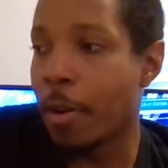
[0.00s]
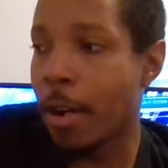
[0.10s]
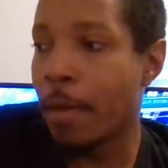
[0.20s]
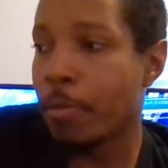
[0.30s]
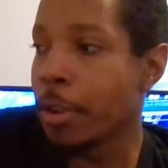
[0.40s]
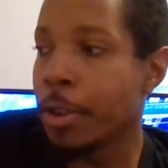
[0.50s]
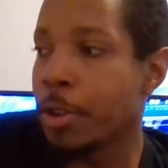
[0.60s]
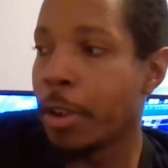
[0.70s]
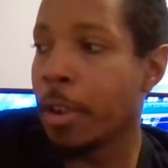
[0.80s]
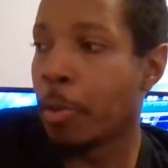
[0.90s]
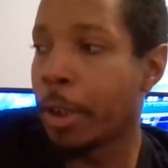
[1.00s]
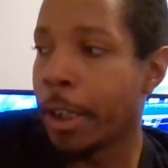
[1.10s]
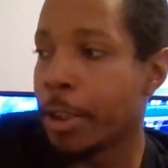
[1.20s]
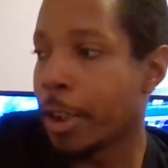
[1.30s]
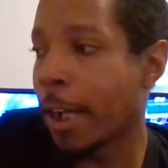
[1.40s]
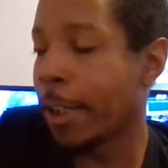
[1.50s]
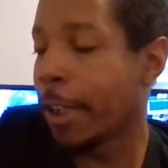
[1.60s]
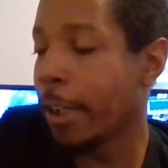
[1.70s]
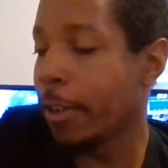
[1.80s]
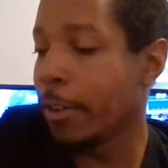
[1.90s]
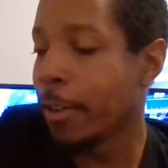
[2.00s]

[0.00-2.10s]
bro, I'm pretty sure you don't want to get shot again.